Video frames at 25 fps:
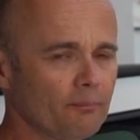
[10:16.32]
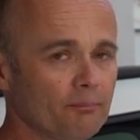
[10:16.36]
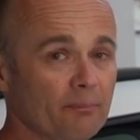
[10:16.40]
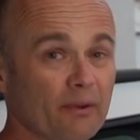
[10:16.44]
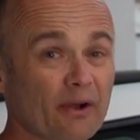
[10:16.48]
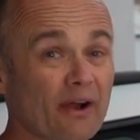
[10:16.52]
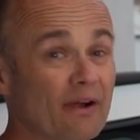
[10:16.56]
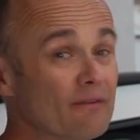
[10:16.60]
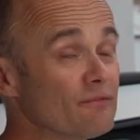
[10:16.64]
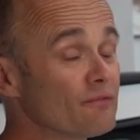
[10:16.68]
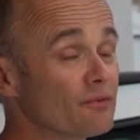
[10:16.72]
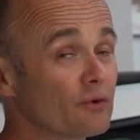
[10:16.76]

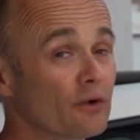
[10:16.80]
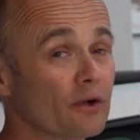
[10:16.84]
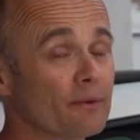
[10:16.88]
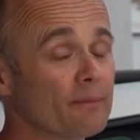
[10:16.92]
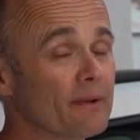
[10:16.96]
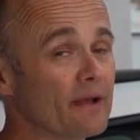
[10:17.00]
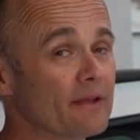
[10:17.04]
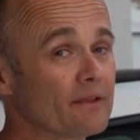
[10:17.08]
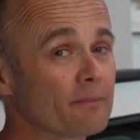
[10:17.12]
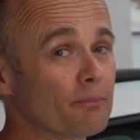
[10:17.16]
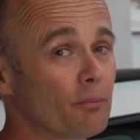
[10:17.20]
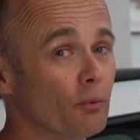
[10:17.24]
But I haven't forgotten
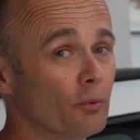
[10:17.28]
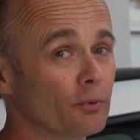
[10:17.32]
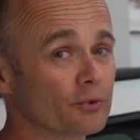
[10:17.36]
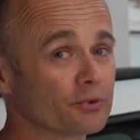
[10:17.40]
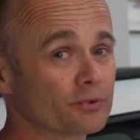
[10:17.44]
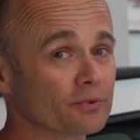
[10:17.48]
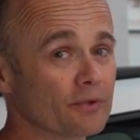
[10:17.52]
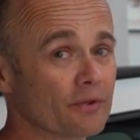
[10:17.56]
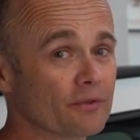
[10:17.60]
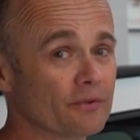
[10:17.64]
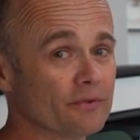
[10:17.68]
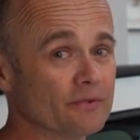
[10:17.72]
about the
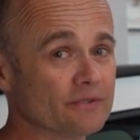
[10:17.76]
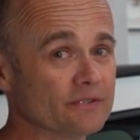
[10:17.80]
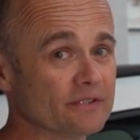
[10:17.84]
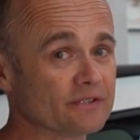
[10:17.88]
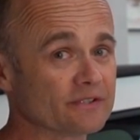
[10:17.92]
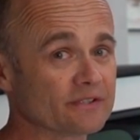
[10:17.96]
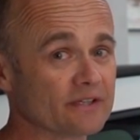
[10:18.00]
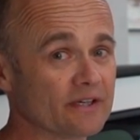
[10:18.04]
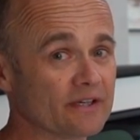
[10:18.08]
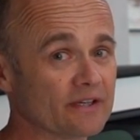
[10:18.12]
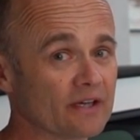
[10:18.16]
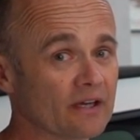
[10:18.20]
Porsche
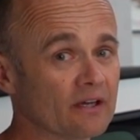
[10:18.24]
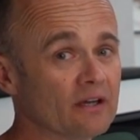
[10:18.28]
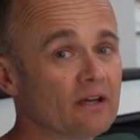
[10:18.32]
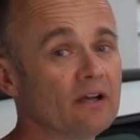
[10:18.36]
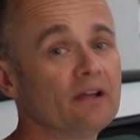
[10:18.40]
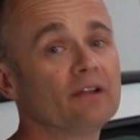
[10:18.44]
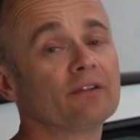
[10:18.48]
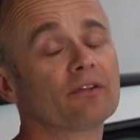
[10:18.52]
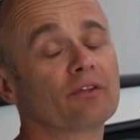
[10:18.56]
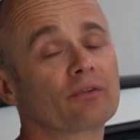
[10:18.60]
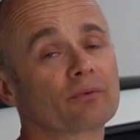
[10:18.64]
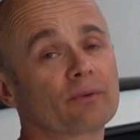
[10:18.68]
enthusiasts either.
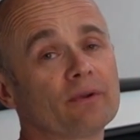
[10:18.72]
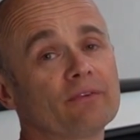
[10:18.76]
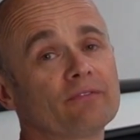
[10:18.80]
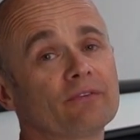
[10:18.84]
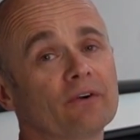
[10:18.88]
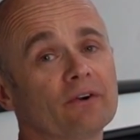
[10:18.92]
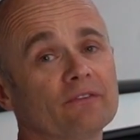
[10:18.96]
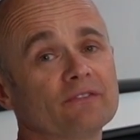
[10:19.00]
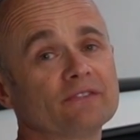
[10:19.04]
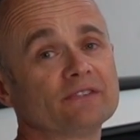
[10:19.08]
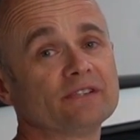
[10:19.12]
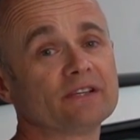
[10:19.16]

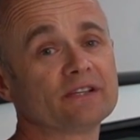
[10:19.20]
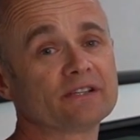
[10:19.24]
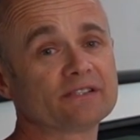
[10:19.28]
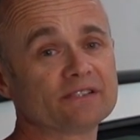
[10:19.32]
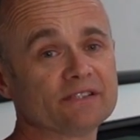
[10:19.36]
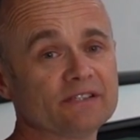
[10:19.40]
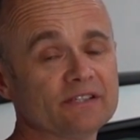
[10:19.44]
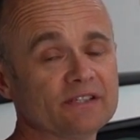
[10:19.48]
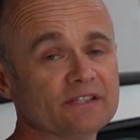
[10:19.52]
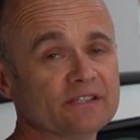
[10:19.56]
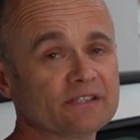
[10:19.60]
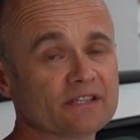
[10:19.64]
356
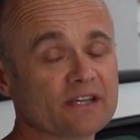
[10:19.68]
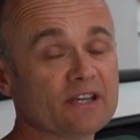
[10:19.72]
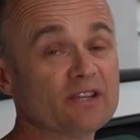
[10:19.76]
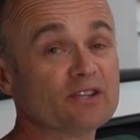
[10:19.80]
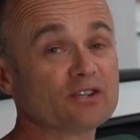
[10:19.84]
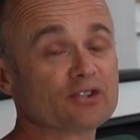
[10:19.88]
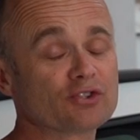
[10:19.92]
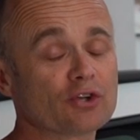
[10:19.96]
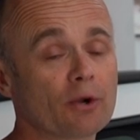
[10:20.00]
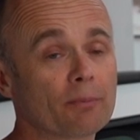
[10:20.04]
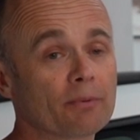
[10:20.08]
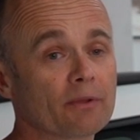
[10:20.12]
is in the
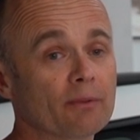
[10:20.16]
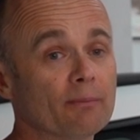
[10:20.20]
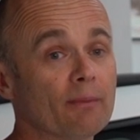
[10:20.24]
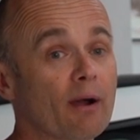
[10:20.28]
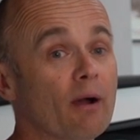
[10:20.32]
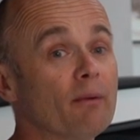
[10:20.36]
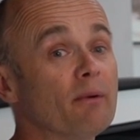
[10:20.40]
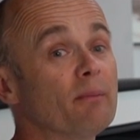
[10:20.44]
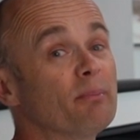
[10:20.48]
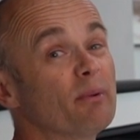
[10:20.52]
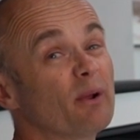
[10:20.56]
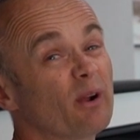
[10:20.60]
shop at the
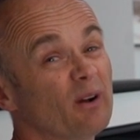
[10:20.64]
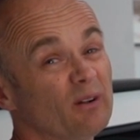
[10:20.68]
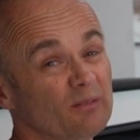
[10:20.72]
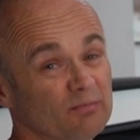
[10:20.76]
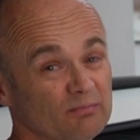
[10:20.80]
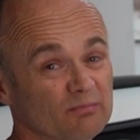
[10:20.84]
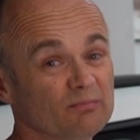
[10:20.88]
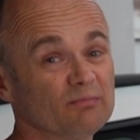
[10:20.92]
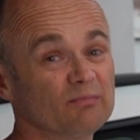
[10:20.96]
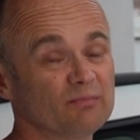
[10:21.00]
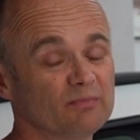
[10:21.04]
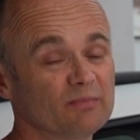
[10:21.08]
moment, but
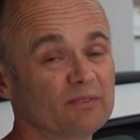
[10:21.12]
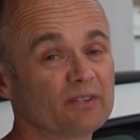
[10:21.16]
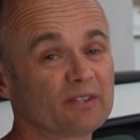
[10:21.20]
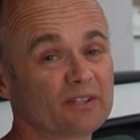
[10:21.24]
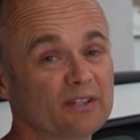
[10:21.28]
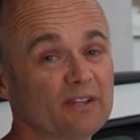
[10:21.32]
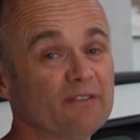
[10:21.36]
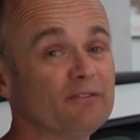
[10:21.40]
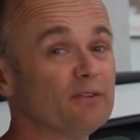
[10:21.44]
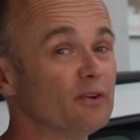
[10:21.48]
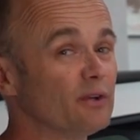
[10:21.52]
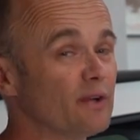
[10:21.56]
I'll
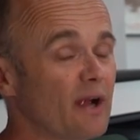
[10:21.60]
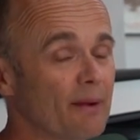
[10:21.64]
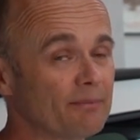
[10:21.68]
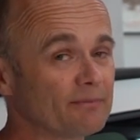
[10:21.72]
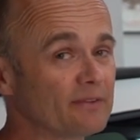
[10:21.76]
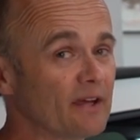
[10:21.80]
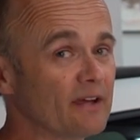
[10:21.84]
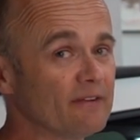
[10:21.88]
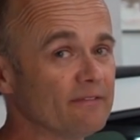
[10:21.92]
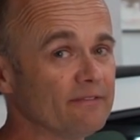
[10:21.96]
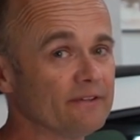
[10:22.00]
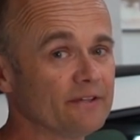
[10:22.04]
give you an
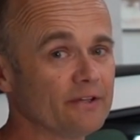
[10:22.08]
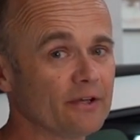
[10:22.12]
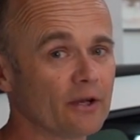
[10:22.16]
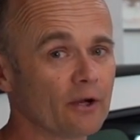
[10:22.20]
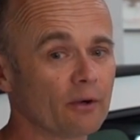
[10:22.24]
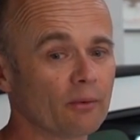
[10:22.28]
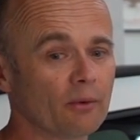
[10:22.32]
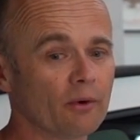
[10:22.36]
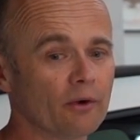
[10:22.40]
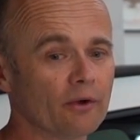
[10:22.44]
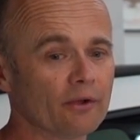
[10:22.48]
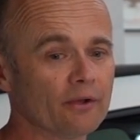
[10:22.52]
update
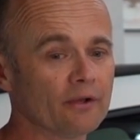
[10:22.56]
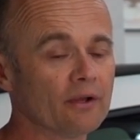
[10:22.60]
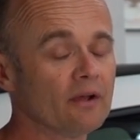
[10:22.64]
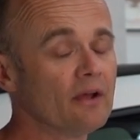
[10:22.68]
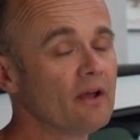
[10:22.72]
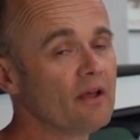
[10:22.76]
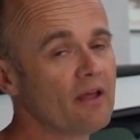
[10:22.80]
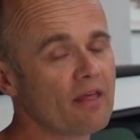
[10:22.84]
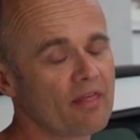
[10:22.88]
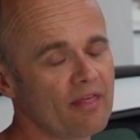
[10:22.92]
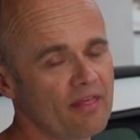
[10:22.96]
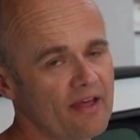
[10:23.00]
video on
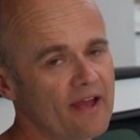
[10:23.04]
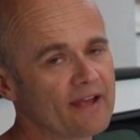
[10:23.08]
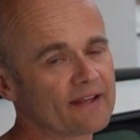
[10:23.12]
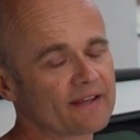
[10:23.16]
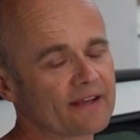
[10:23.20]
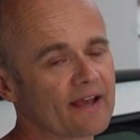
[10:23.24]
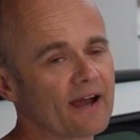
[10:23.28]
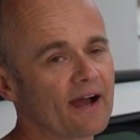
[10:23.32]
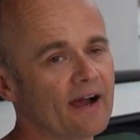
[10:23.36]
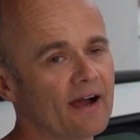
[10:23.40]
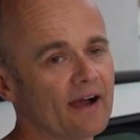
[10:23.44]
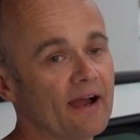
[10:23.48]
that
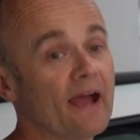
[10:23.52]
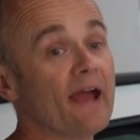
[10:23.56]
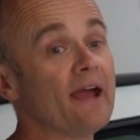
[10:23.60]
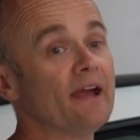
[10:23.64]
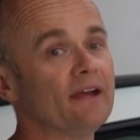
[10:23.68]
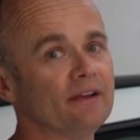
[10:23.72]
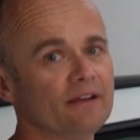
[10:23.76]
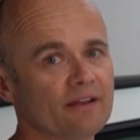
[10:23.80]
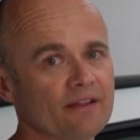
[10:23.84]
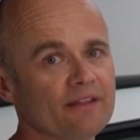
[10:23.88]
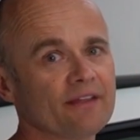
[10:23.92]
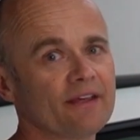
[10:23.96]
car
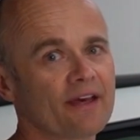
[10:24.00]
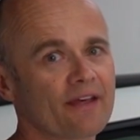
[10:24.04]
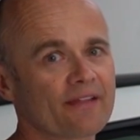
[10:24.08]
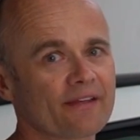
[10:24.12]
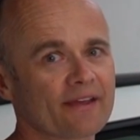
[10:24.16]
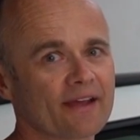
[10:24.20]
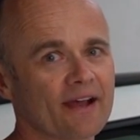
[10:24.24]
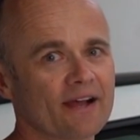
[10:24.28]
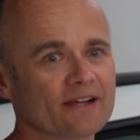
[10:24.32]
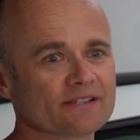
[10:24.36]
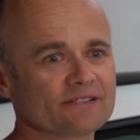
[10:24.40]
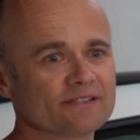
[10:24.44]
and the other
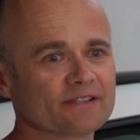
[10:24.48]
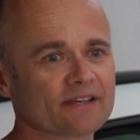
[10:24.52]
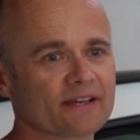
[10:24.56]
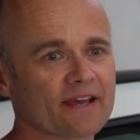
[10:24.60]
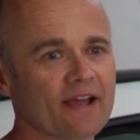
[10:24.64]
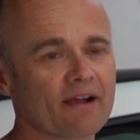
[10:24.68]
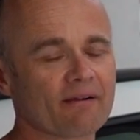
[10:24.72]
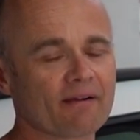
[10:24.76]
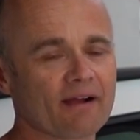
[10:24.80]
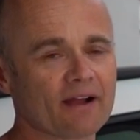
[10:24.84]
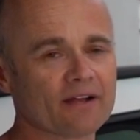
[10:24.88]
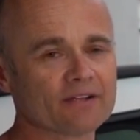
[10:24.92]
cars in the
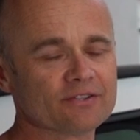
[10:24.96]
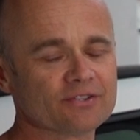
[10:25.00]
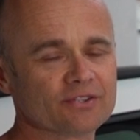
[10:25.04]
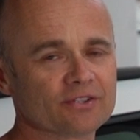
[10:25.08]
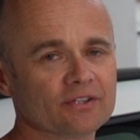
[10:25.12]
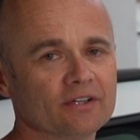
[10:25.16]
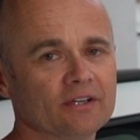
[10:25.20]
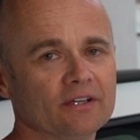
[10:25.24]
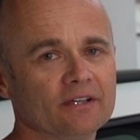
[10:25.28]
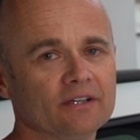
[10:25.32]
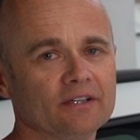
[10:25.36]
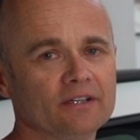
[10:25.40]
garage
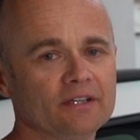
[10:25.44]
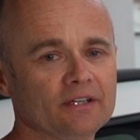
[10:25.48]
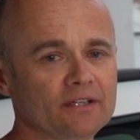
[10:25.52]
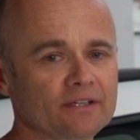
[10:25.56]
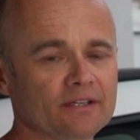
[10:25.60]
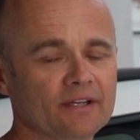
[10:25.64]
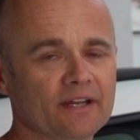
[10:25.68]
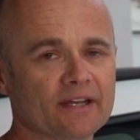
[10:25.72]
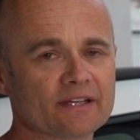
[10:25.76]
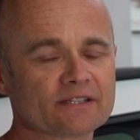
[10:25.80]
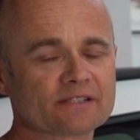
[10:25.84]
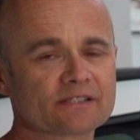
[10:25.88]
in
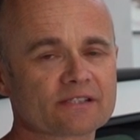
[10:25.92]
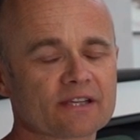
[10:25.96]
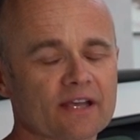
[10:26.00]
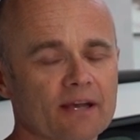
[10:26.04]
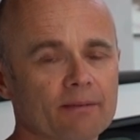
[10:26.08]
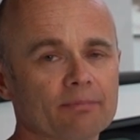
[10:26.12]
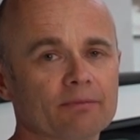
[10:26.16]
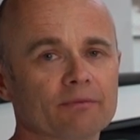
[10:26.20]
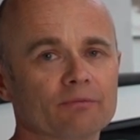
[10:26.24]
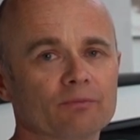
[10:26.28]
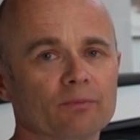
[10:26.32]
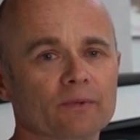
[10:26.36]
the next
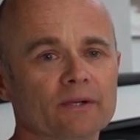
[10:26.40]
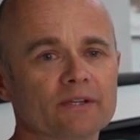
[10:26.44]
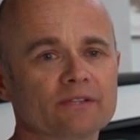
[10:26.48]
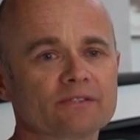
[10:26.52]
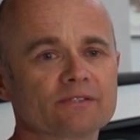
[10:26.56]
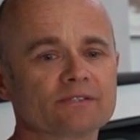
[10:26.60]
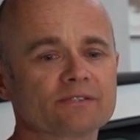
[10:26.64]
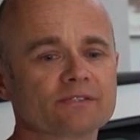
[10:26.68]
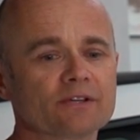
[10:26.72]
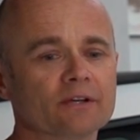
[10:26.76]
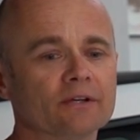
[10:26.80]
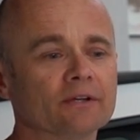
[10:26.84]
couple of weeks
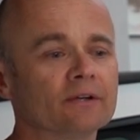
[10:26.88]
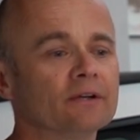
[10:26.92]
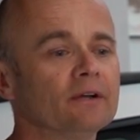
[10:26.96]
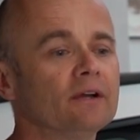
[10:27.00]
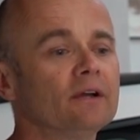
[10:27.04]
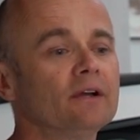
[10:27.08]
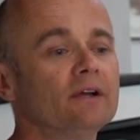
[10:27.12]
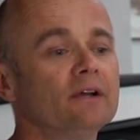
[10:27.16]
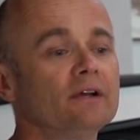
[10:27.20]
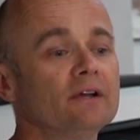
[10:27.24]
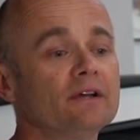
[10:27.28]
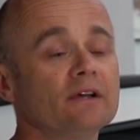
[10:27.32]
or so.
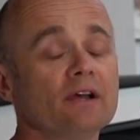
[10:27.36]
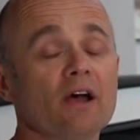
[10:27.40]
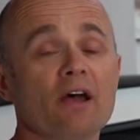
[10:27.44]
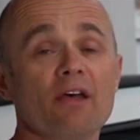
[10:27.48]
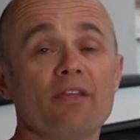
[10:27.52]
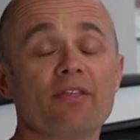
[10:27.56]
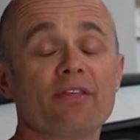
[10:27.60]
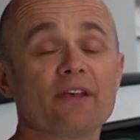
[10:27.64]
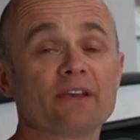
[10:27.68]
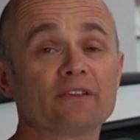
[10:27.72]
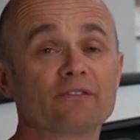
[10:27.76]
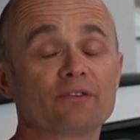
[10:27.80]

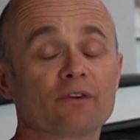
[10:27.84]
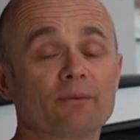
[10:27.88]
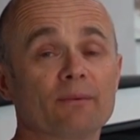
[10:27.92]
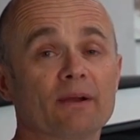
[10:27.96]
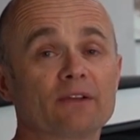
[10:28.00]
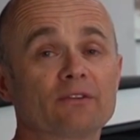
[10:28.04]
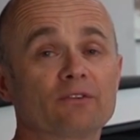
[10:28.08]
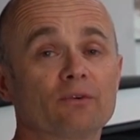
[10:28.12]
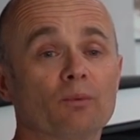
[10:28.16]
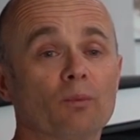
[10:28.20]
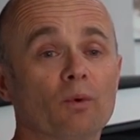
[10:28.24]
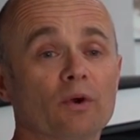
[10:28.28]
Thanks very
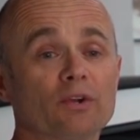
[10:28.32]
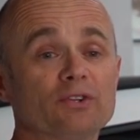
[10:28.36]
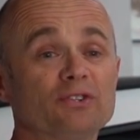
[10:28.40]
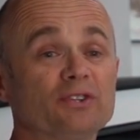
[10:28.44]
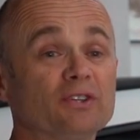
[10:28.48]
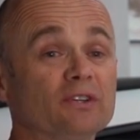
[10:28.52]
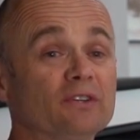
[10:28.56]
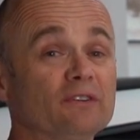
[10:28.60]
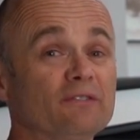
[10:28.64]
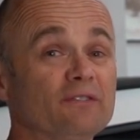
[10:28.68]
much for watching.